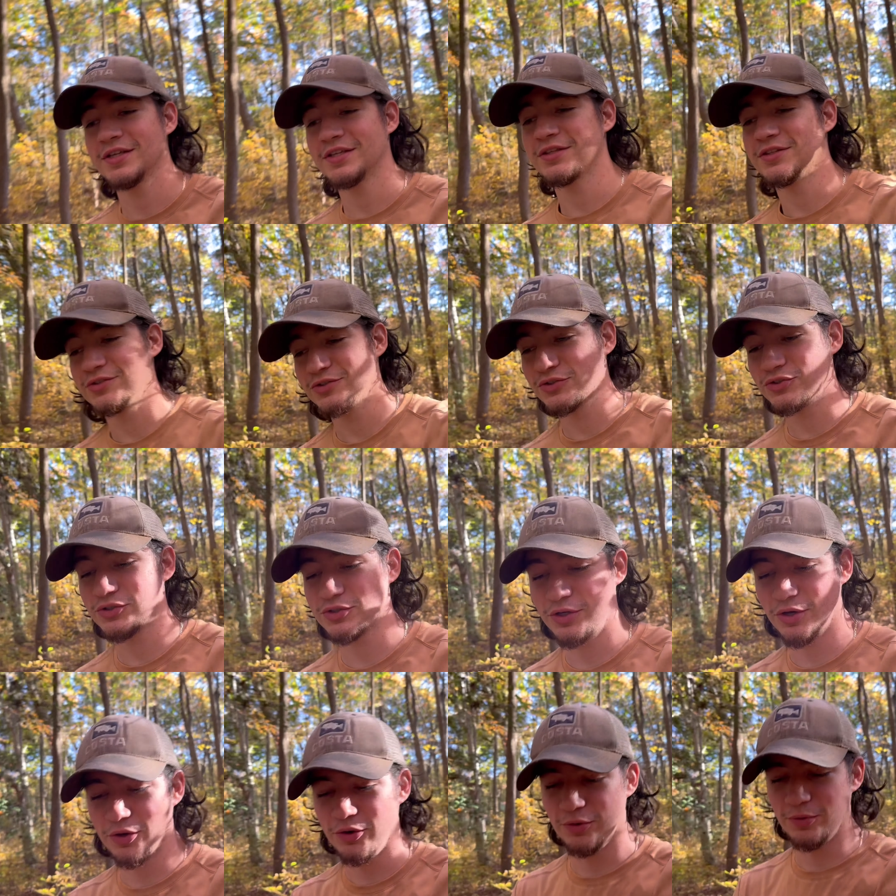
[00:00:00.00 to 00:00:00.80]
in the
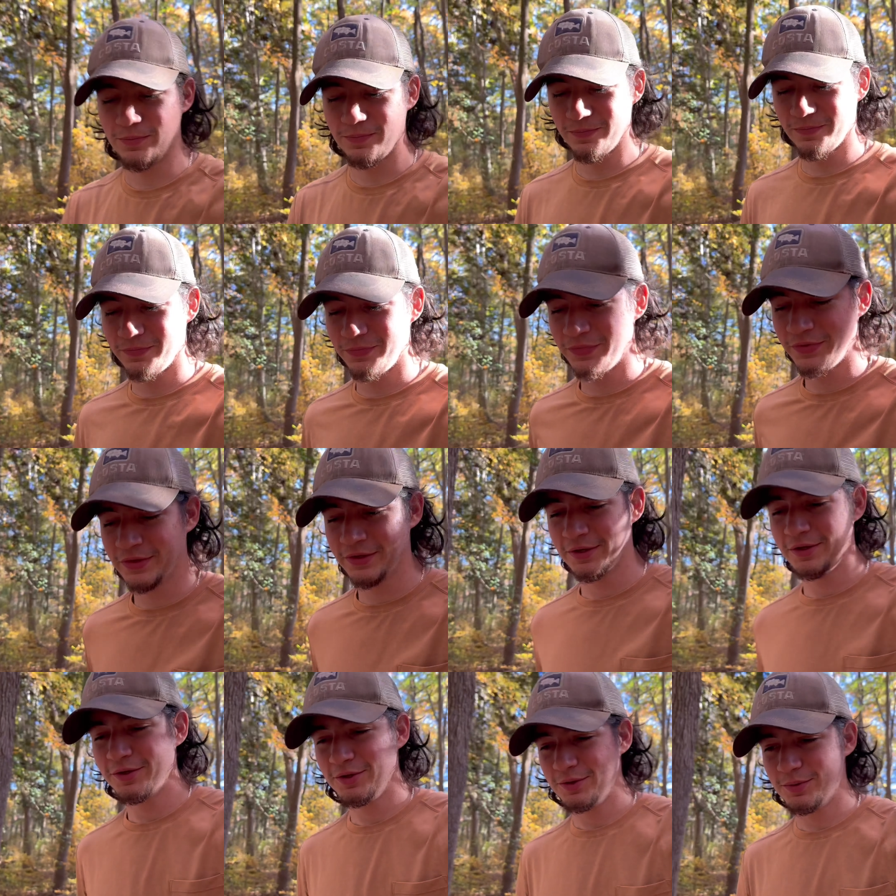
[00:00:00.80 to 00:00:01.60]
scope,
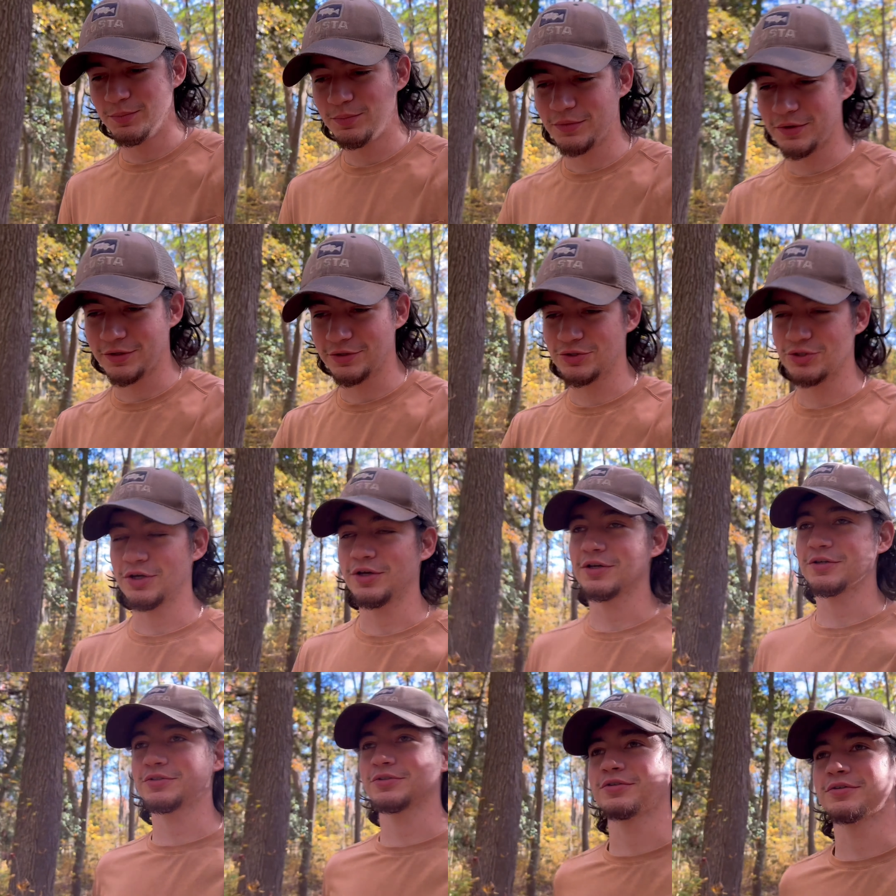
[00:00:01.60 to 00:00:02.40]
me and
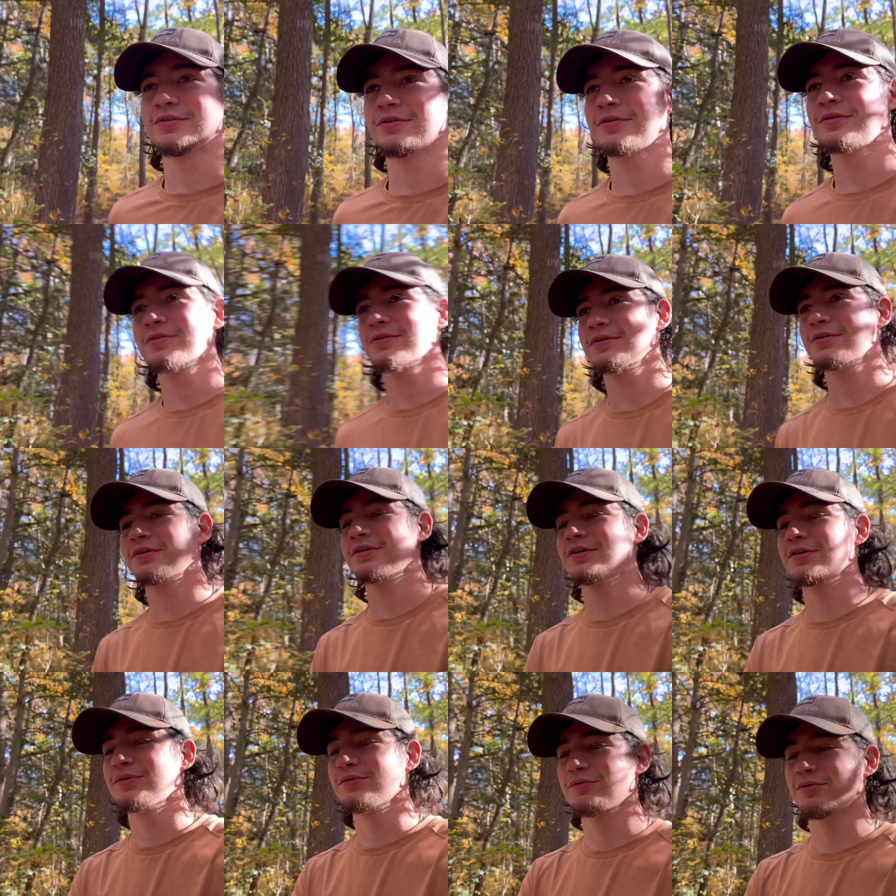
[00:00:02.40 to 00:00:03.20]
Josh are
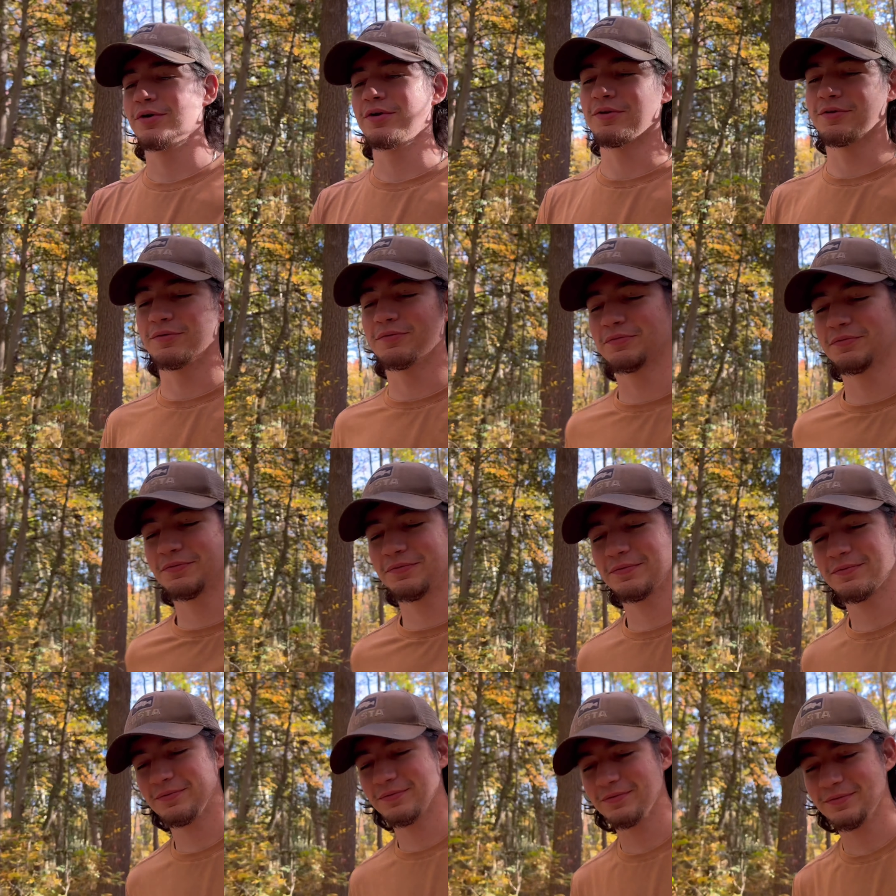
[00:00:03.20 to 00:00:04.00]
getting rid
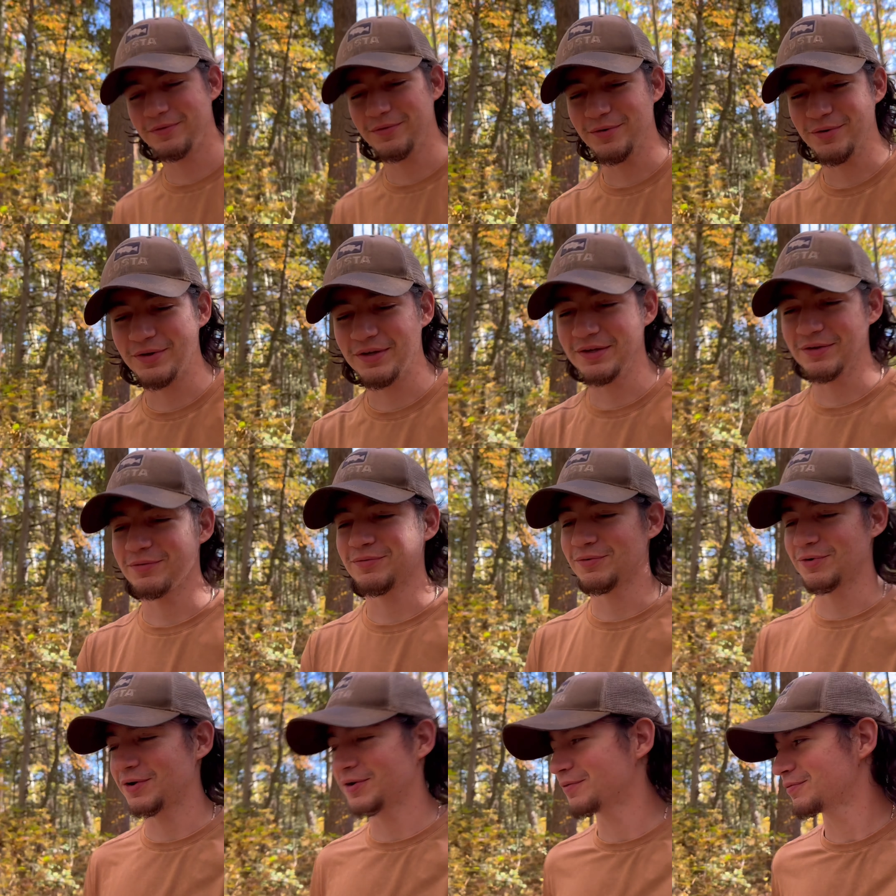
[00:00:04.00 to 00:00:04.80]
of, are getting
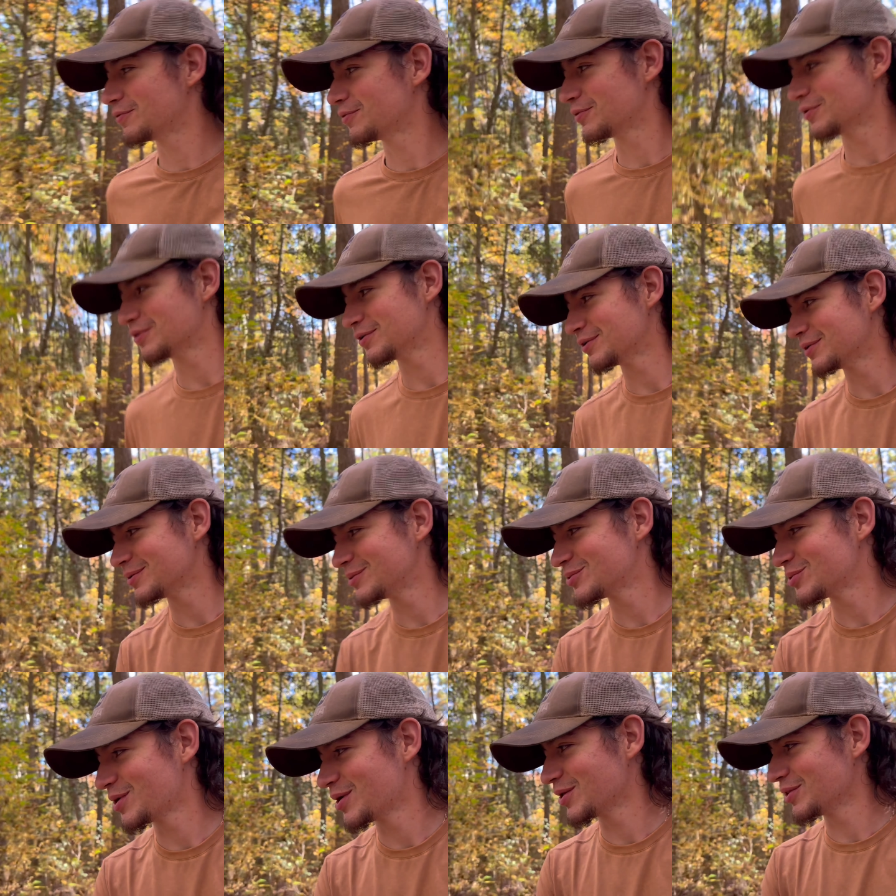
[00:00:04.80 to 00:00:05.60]
ready for the
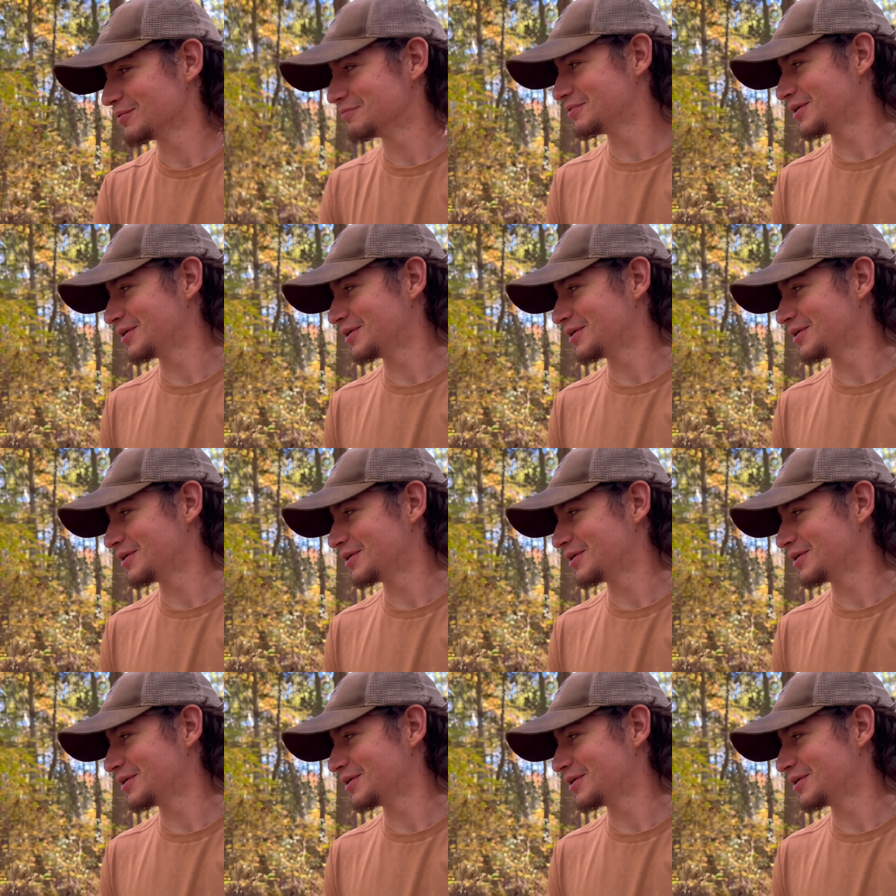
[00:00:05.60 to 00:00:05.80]
trail of